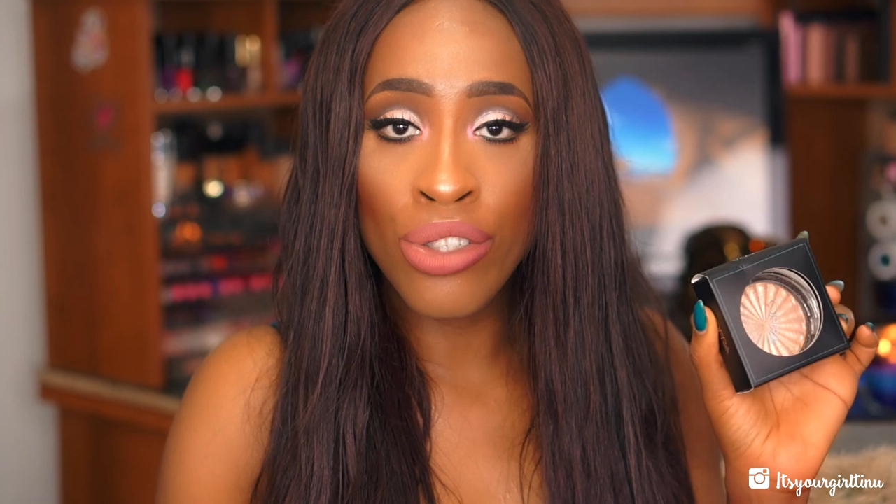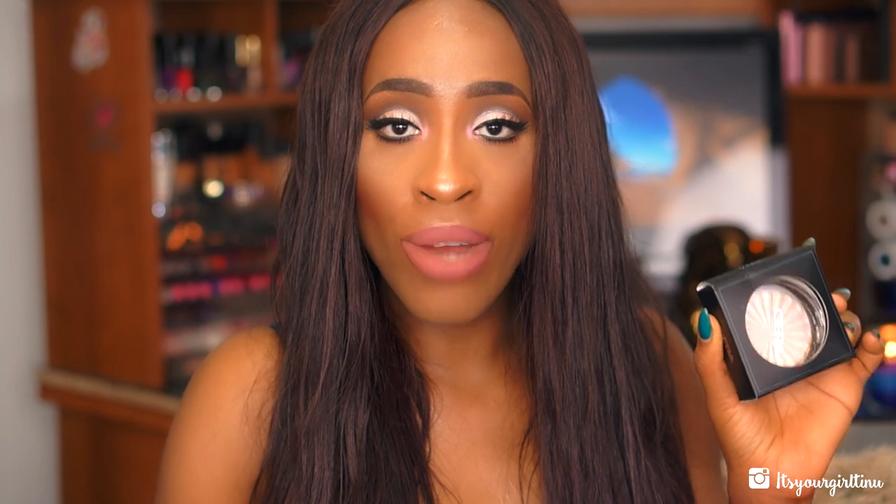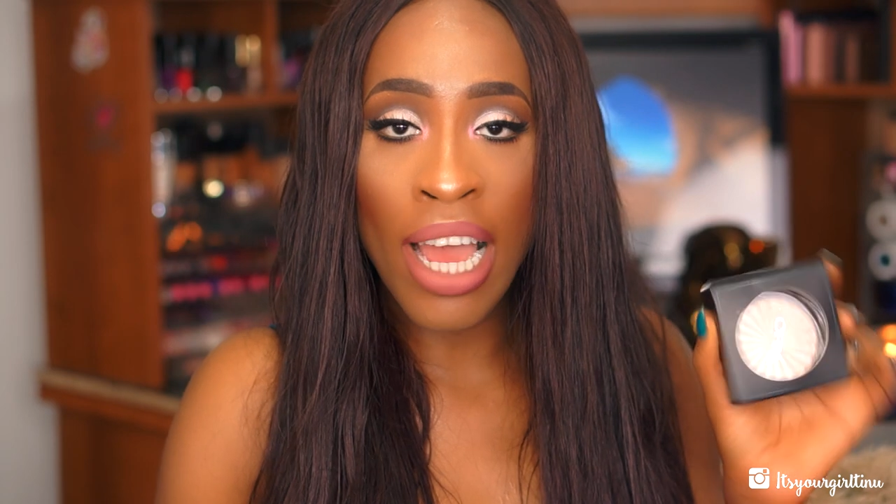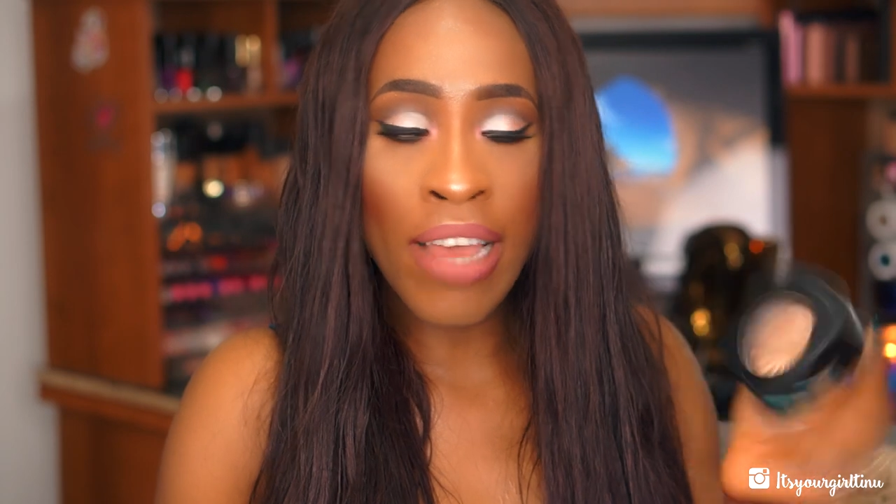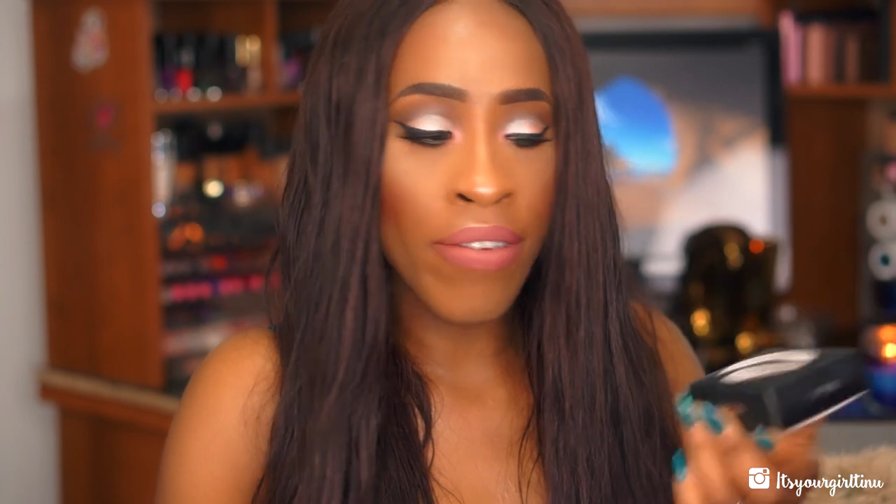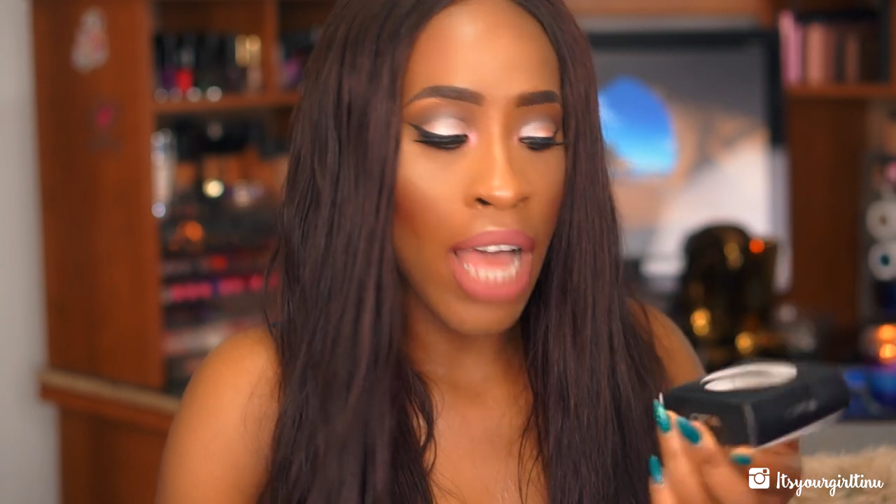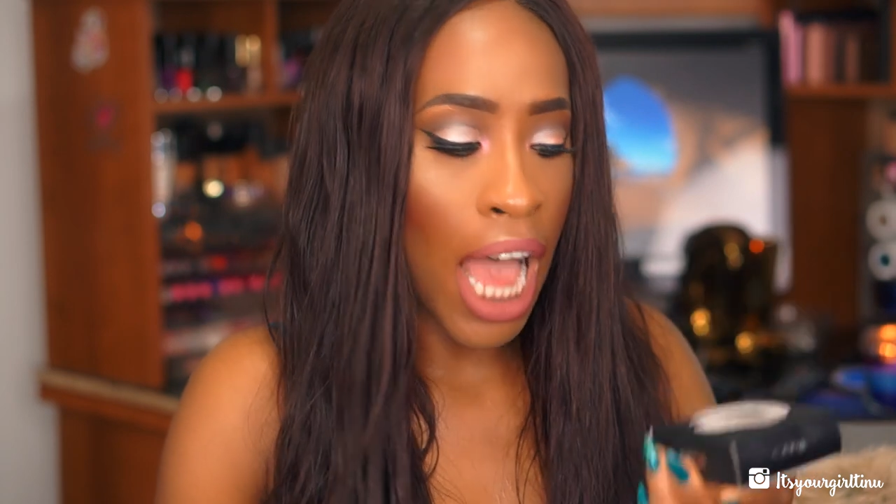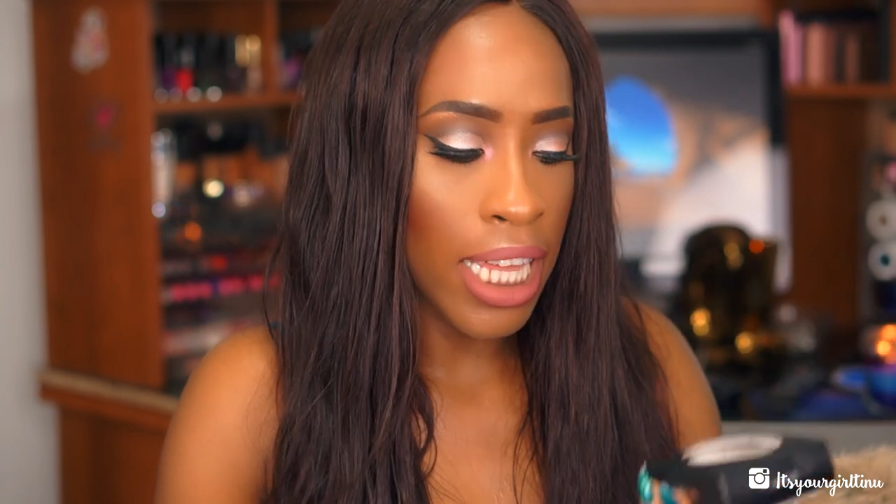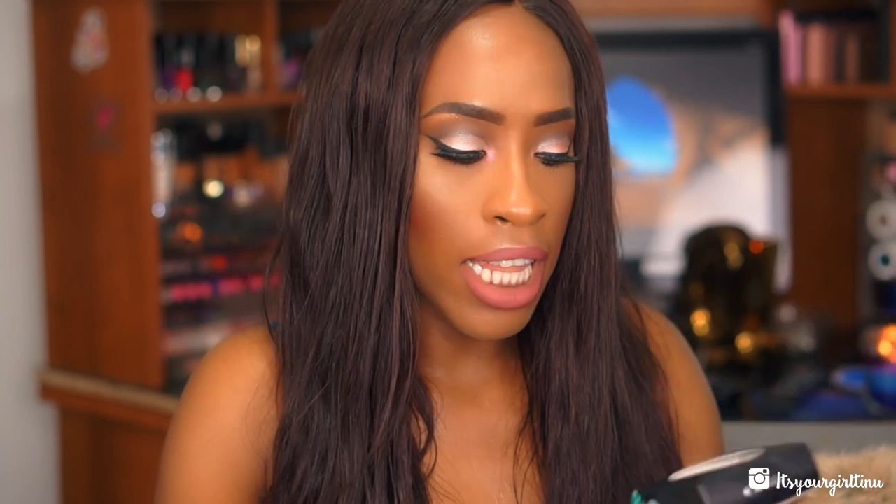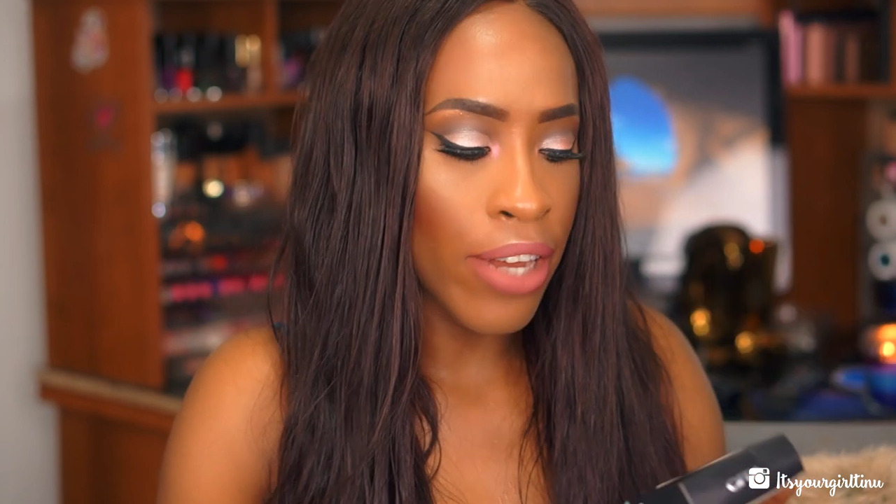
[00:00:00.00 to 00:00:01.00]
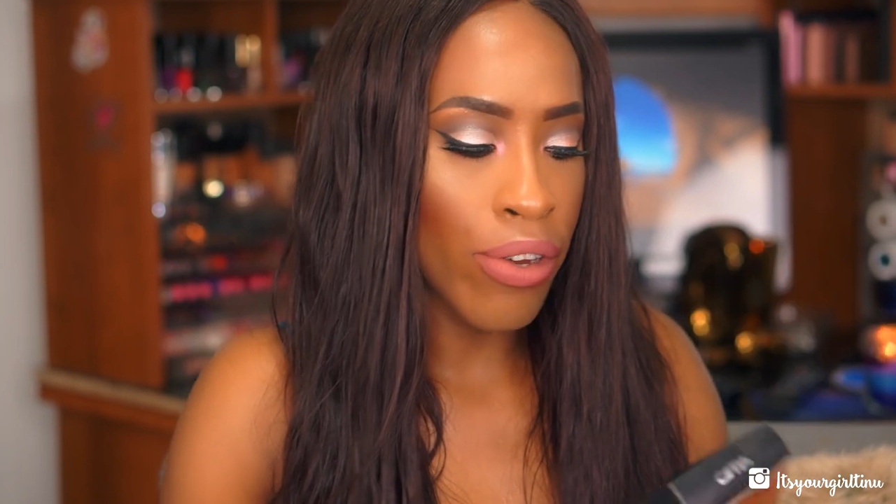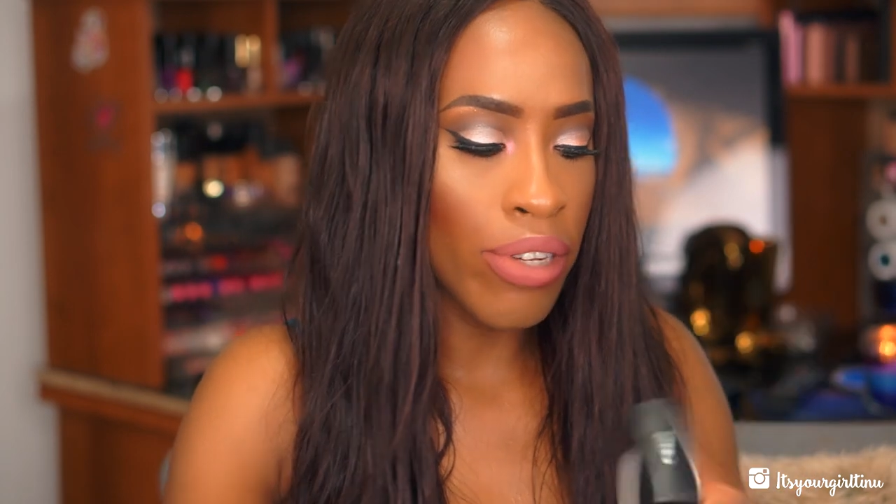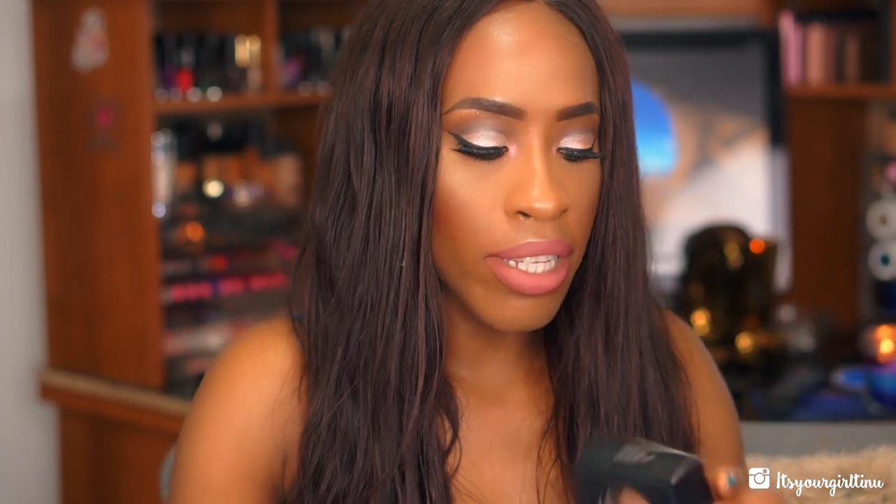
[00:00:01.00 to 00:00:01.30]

Drive highlighter.